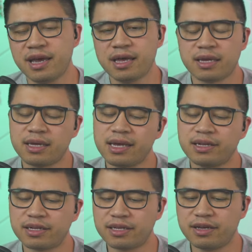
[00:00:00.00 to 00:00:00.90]
And
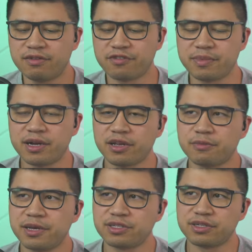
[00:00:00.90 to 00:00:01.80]
from an
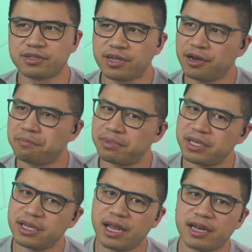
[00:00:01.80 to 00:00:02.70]
occupational
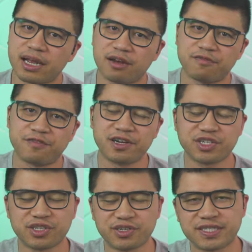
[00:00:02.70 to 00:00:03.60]
therapy and like a
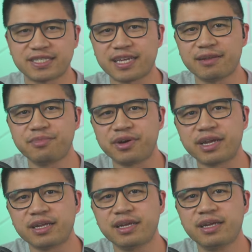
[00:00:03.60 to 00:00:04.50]
functional standpoint,